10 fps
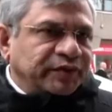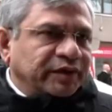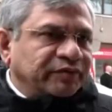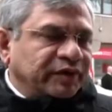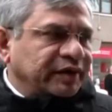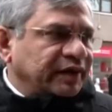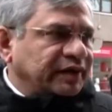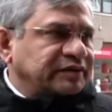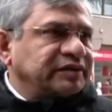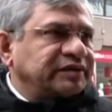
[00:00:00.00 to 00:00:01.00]
we are working
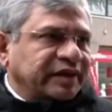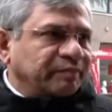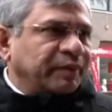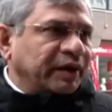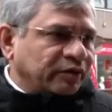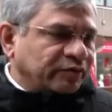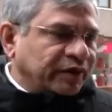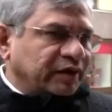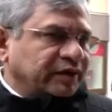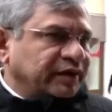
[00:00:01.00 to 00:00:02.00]
as the second part of
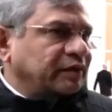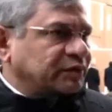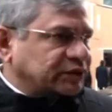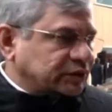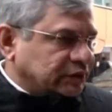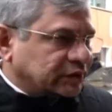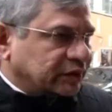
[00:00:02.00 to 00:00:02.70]
our AI mission.